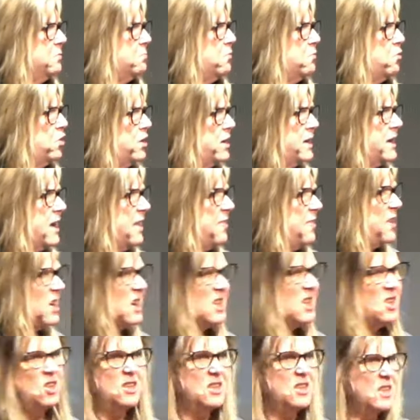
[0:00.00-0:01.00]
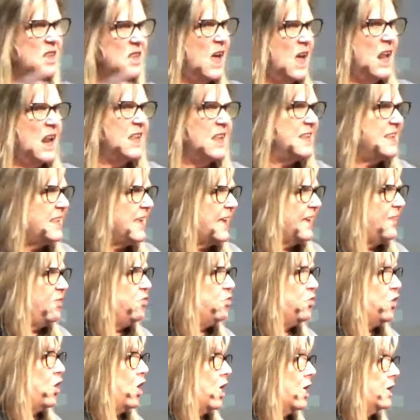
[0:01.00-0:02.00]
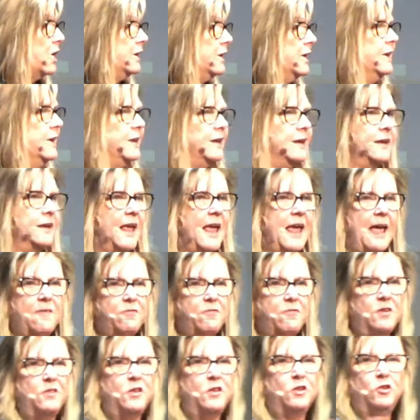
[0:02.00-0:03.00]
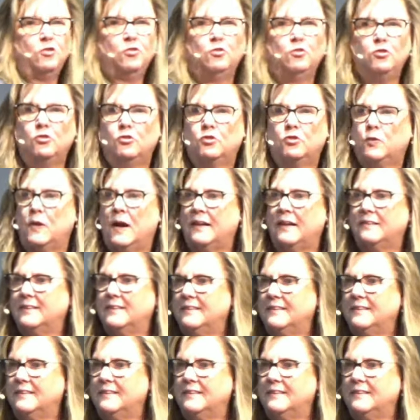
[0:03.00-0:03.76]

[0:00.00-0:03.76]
the morning and there's not a second thought in everything you do throughout